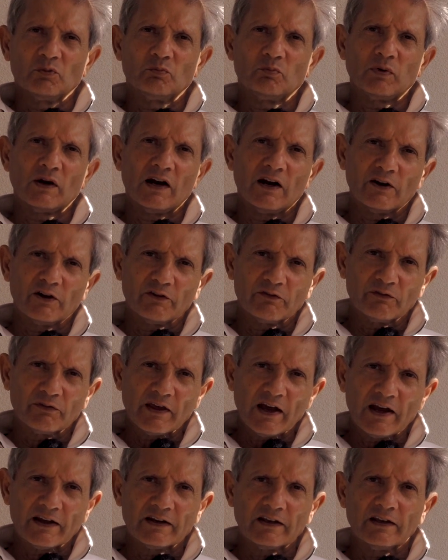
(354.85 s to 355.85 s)
Part of
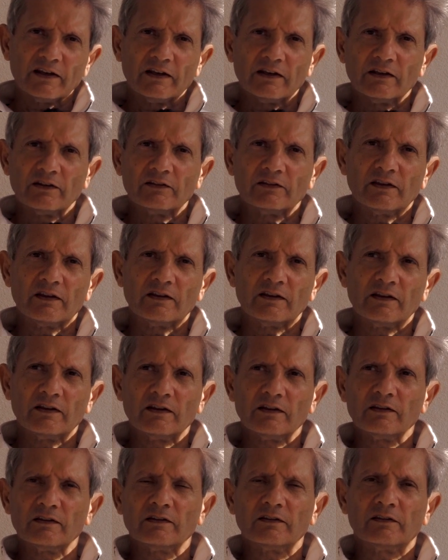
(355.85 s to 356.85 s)
that is
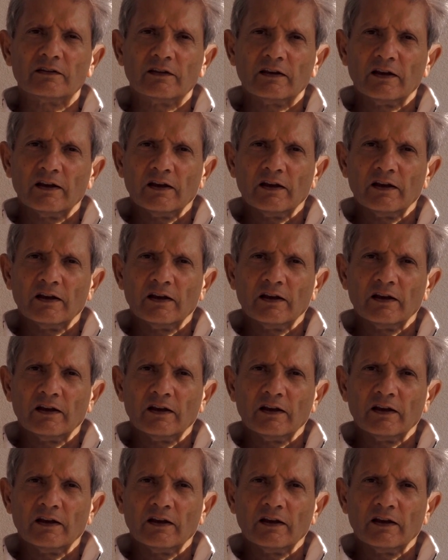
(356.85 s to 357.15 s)
his